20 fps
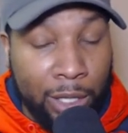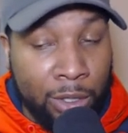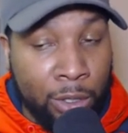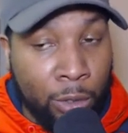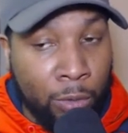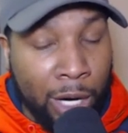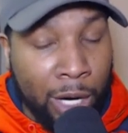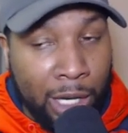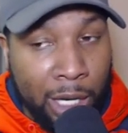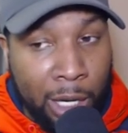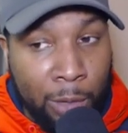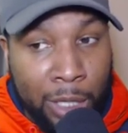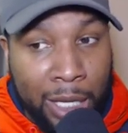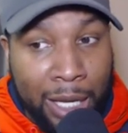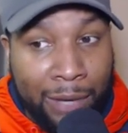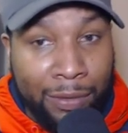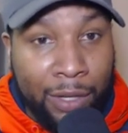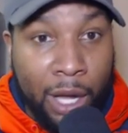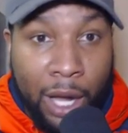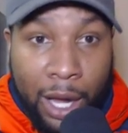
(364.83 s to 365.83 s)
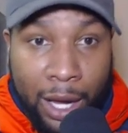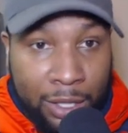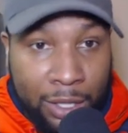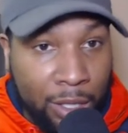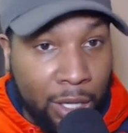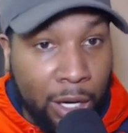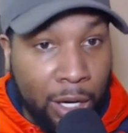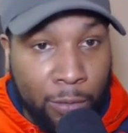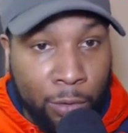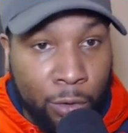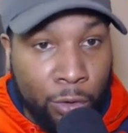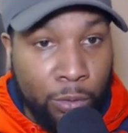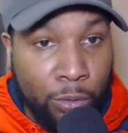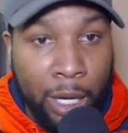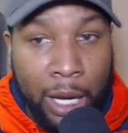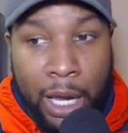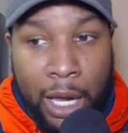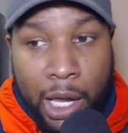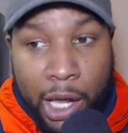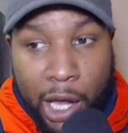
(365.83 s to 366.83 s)
So right now we have guys in that room
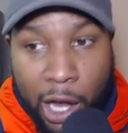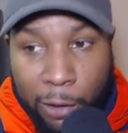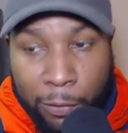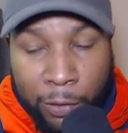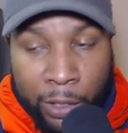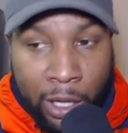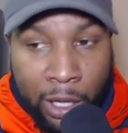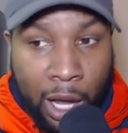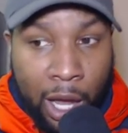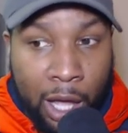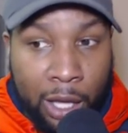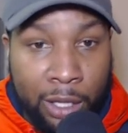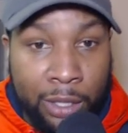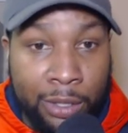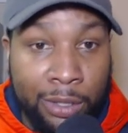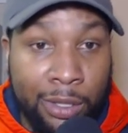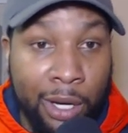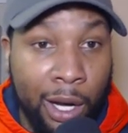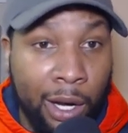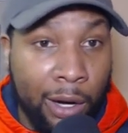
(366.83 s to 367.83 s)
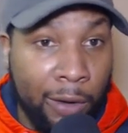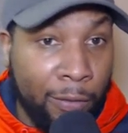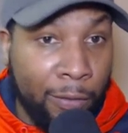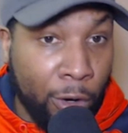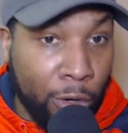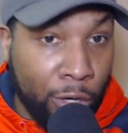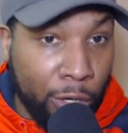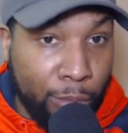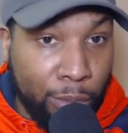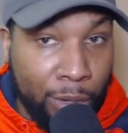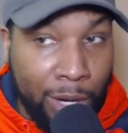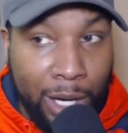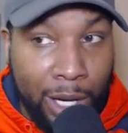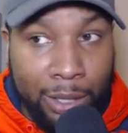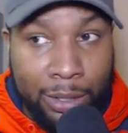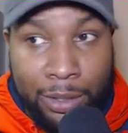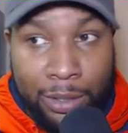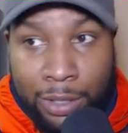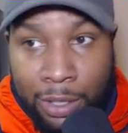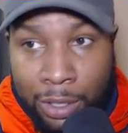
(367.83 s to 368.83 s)
Alfred Collins, Vernon
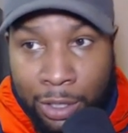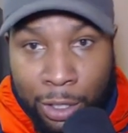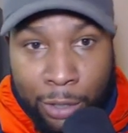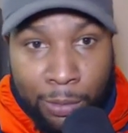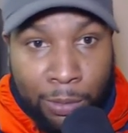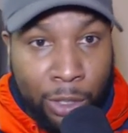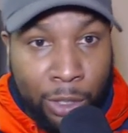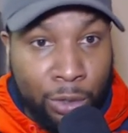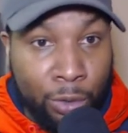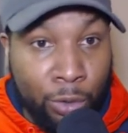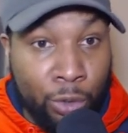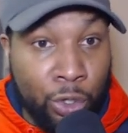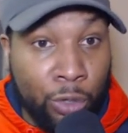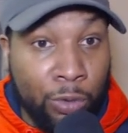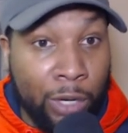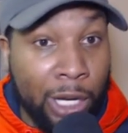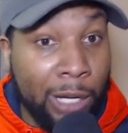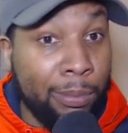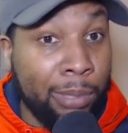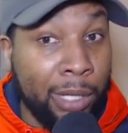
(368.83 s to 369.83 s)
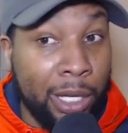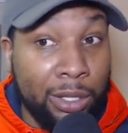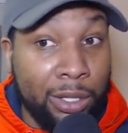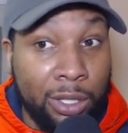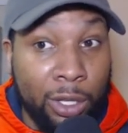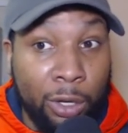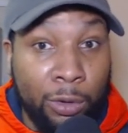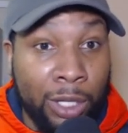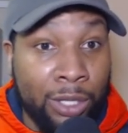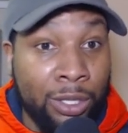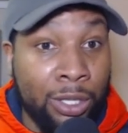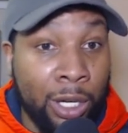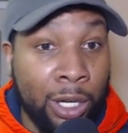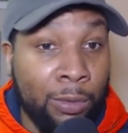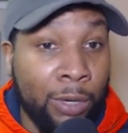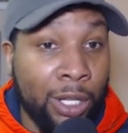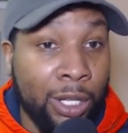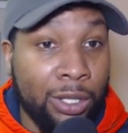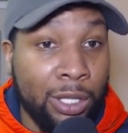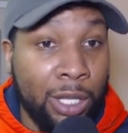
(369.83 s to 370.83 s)
Broughton, Sydir Mitchell, Jaray Bledsoe, et
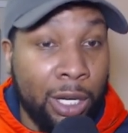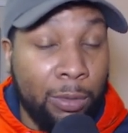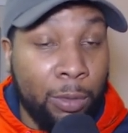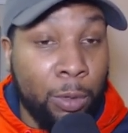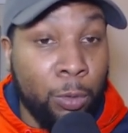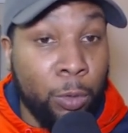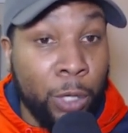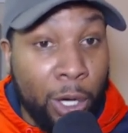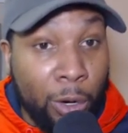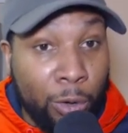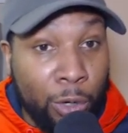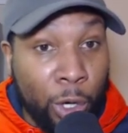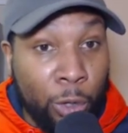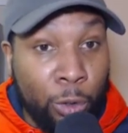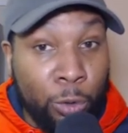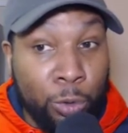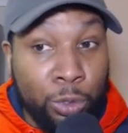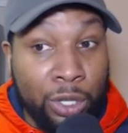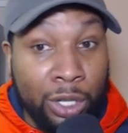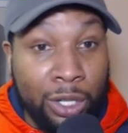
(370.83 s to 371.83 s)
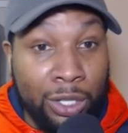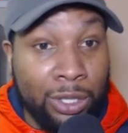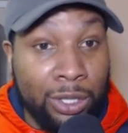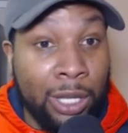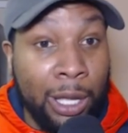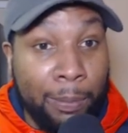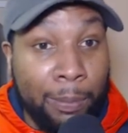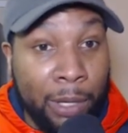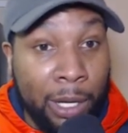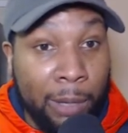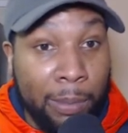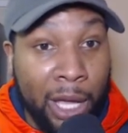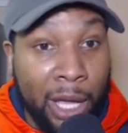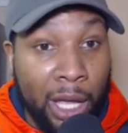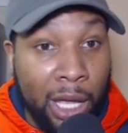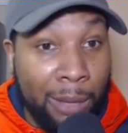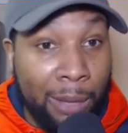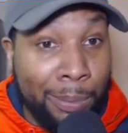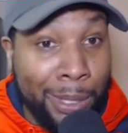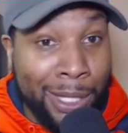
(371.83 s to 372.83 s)
cetera, et cetera. But we don't know who's going to step up
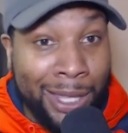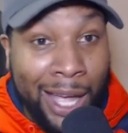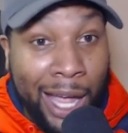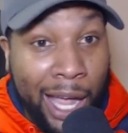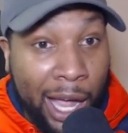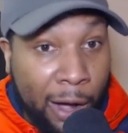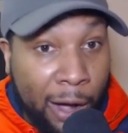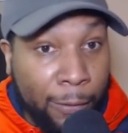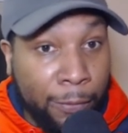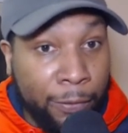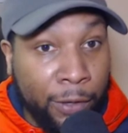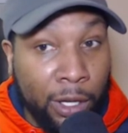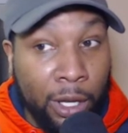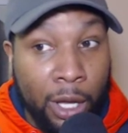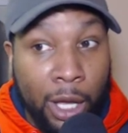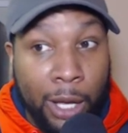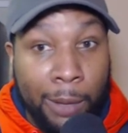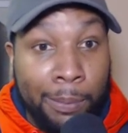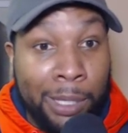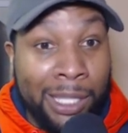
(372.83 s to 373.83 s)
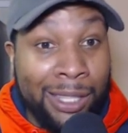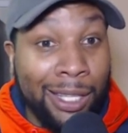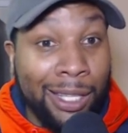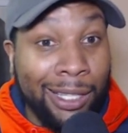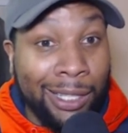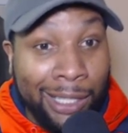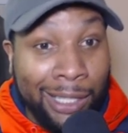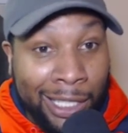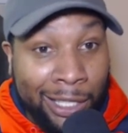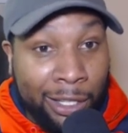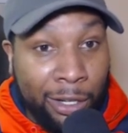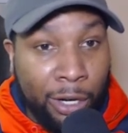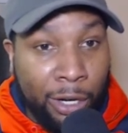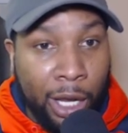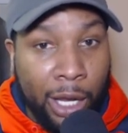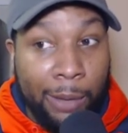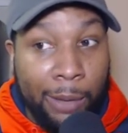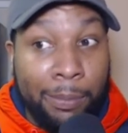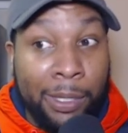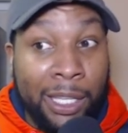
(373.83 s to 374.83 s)
and be the alpha, be the leader,
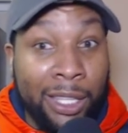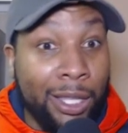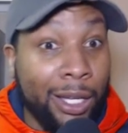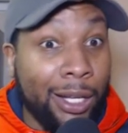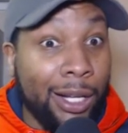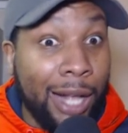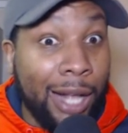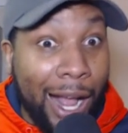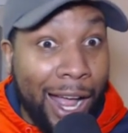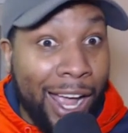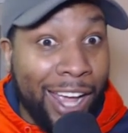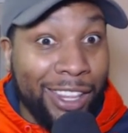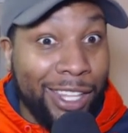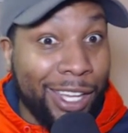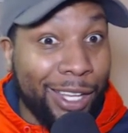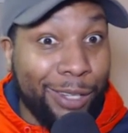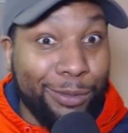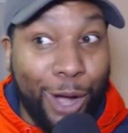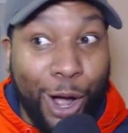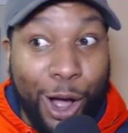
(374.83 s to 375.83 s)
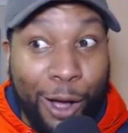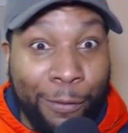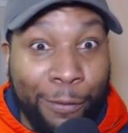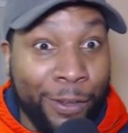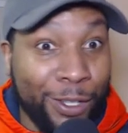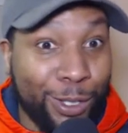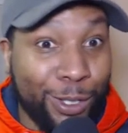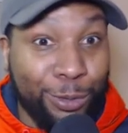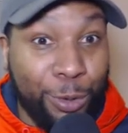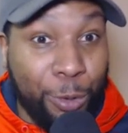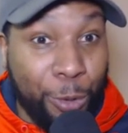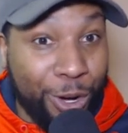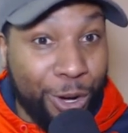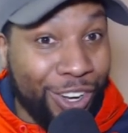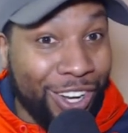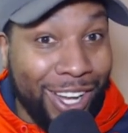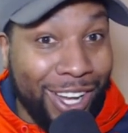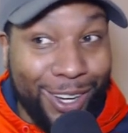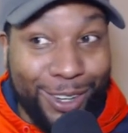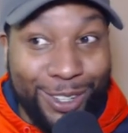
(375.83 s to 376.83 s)
be the guy that offensive
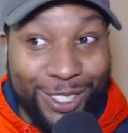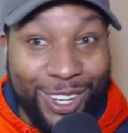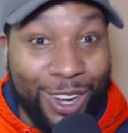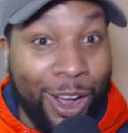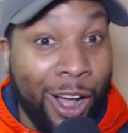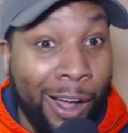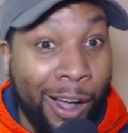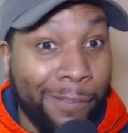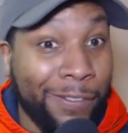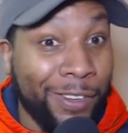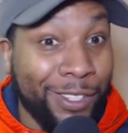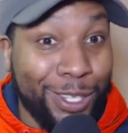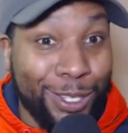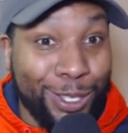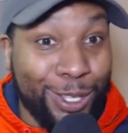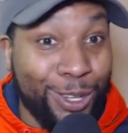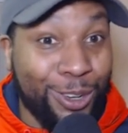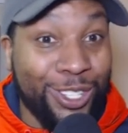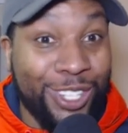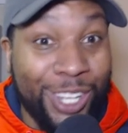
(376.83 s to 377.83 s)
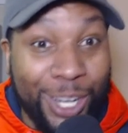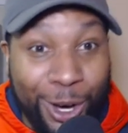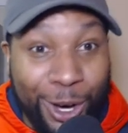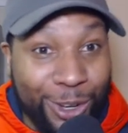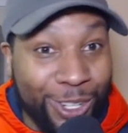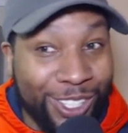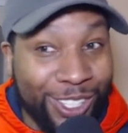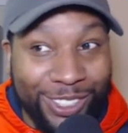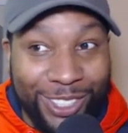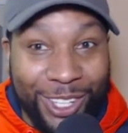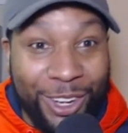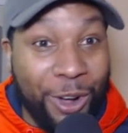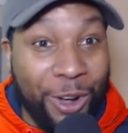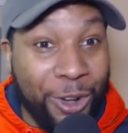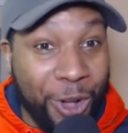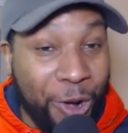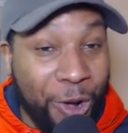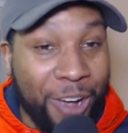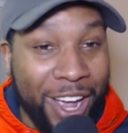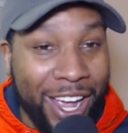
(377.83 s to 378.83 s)
coordinators and offenses are scared to, you know,
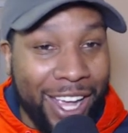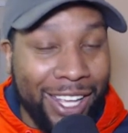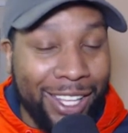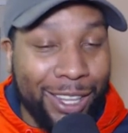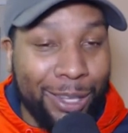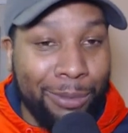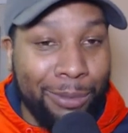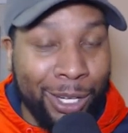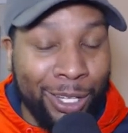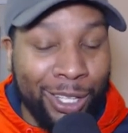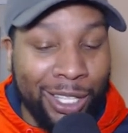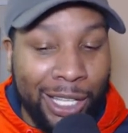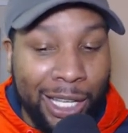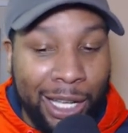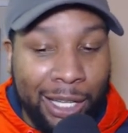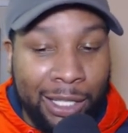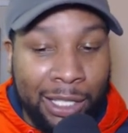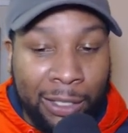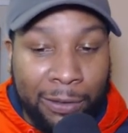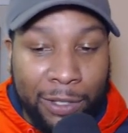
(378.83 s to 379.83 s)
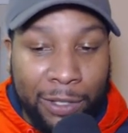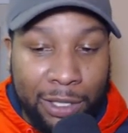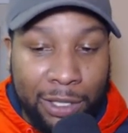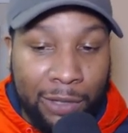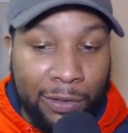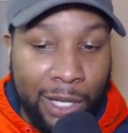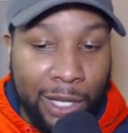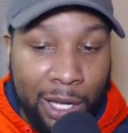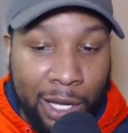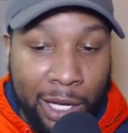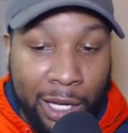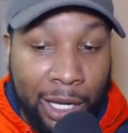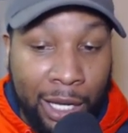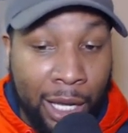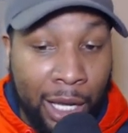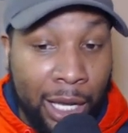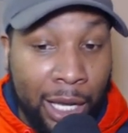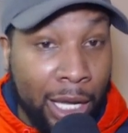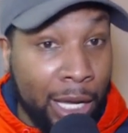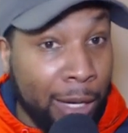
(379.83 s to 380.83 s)
go at in the middle of that defensive line
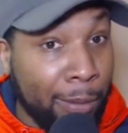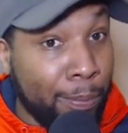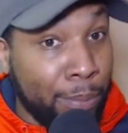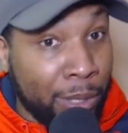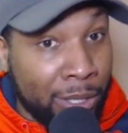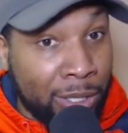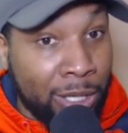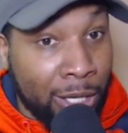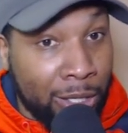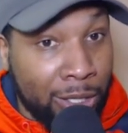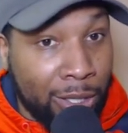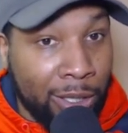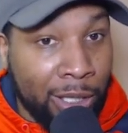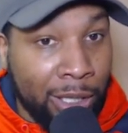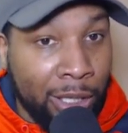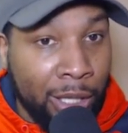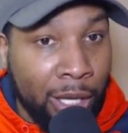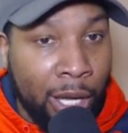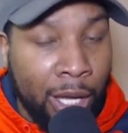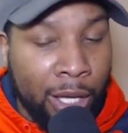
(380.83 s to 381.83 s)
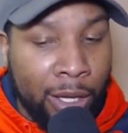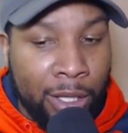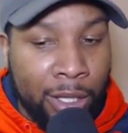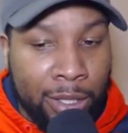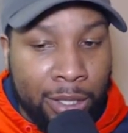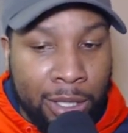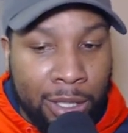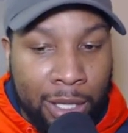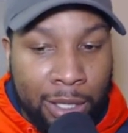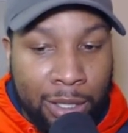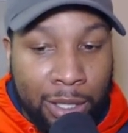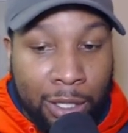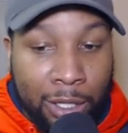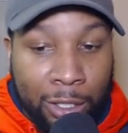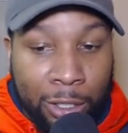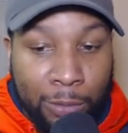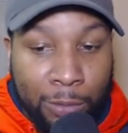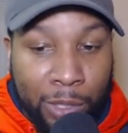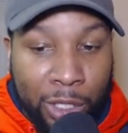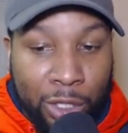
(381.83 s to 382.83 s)
and and potentially this season it
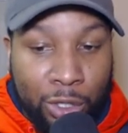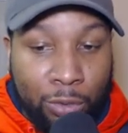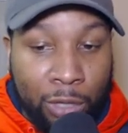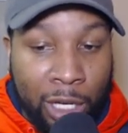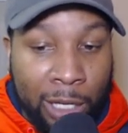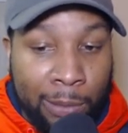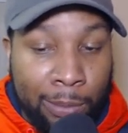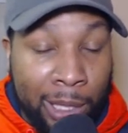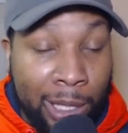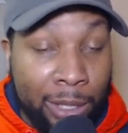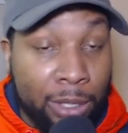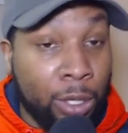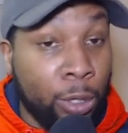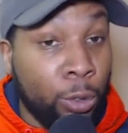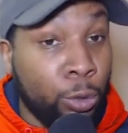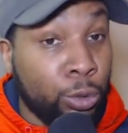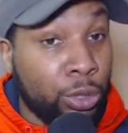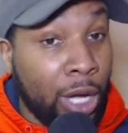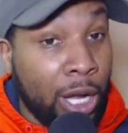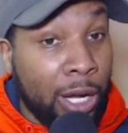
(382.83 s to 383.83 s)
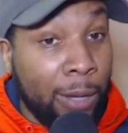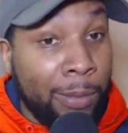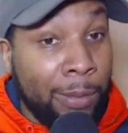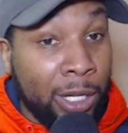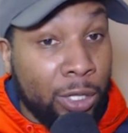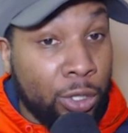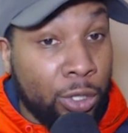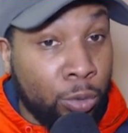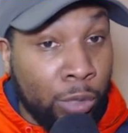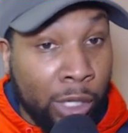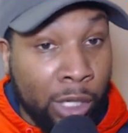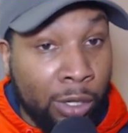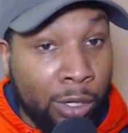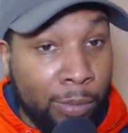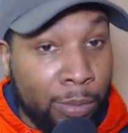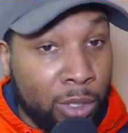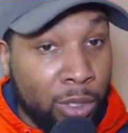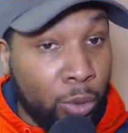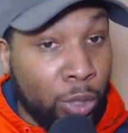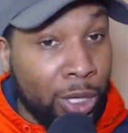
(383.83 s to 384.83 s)
could be Jaray Bledsoe, who's kind of been a tweener
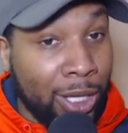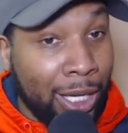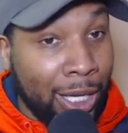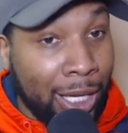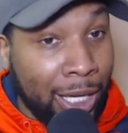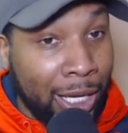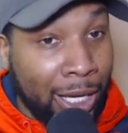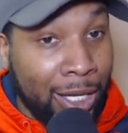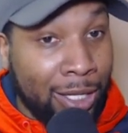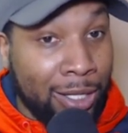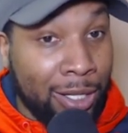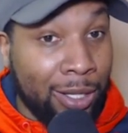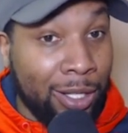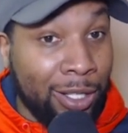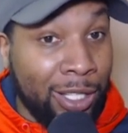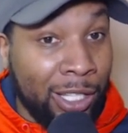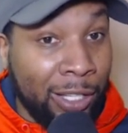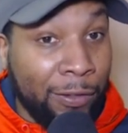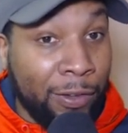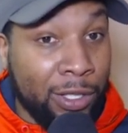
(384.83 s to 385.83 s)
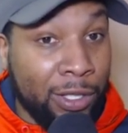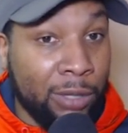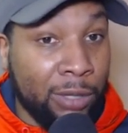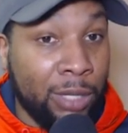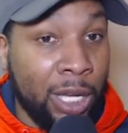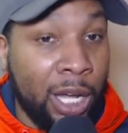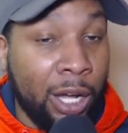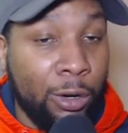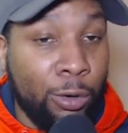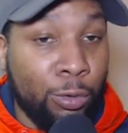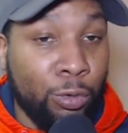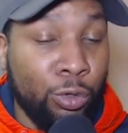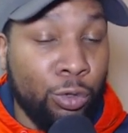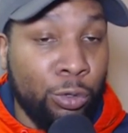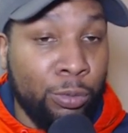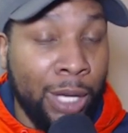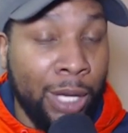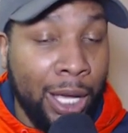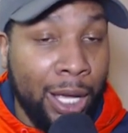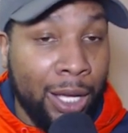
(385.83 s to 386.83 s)
between the edge and the defensive tackle
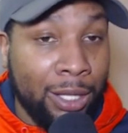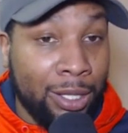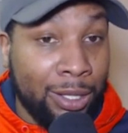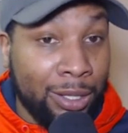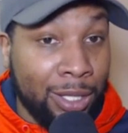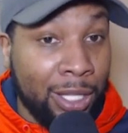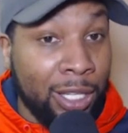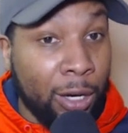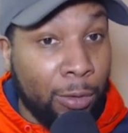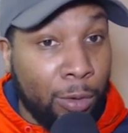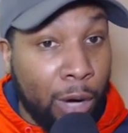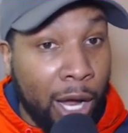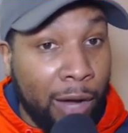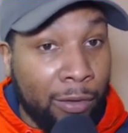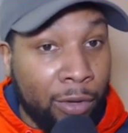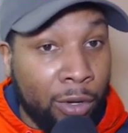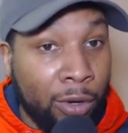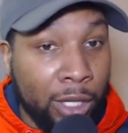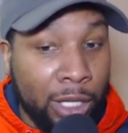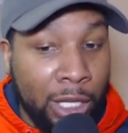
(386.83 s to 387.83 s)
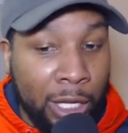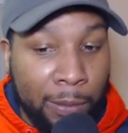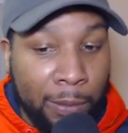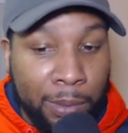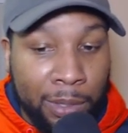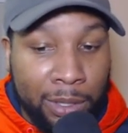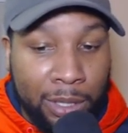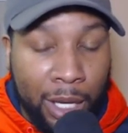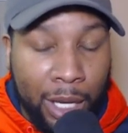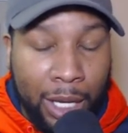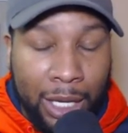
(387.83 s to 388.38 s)
room since he arrived on campus.